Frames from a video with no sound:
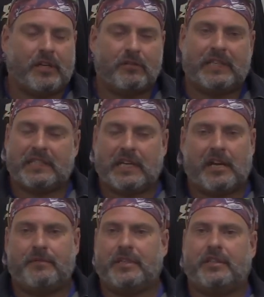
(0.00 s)
Don't let
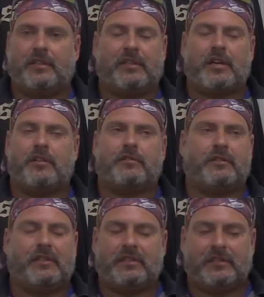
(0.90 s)
time do you. It goes,
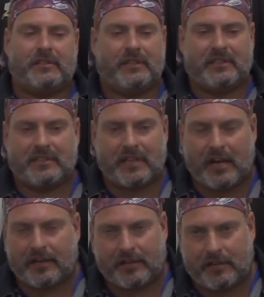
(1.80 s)
it's
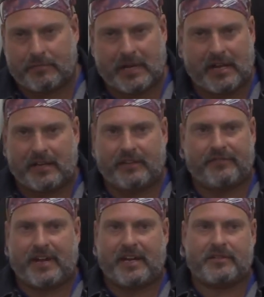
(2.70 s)
not going to go by any
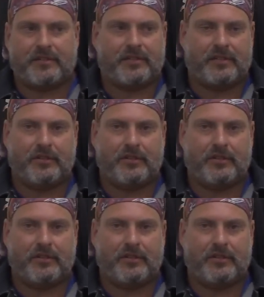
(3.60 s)
faster.